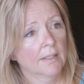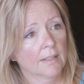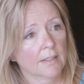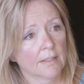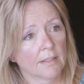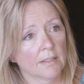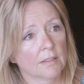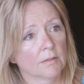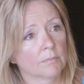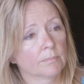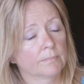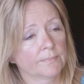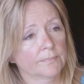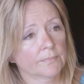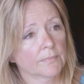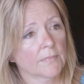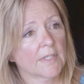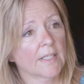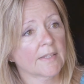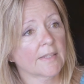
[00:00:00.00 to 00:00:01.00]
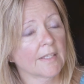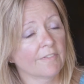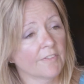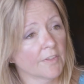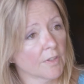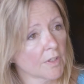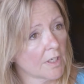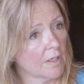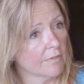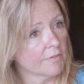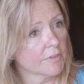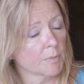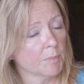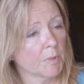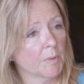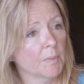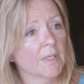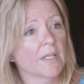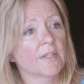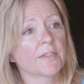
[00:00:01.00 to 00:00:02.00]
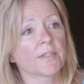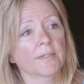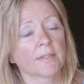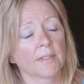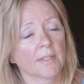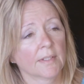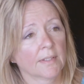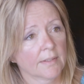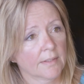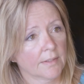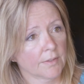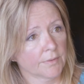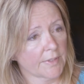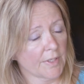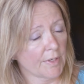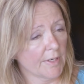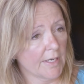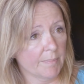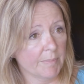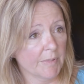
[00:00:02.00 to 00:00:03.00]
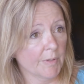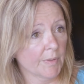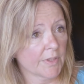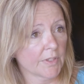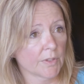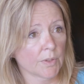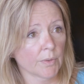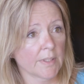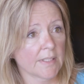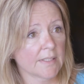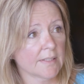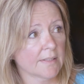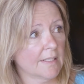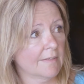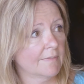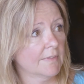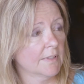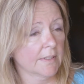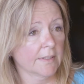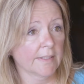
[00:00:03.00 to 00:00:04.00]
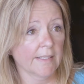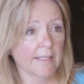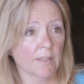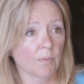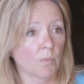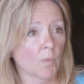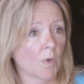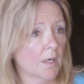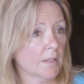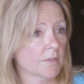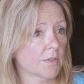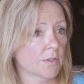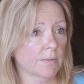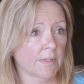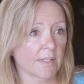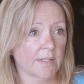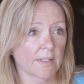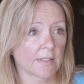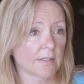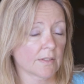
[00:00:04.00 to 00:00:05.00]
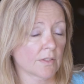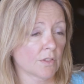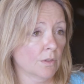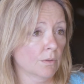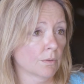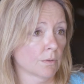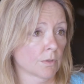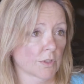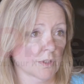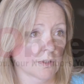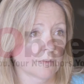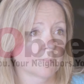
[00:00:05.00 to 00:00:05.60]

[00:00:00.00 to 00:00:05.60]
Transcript: that they feel comfortable with, that they're happy with the noise level and they can walk to, I think is huge.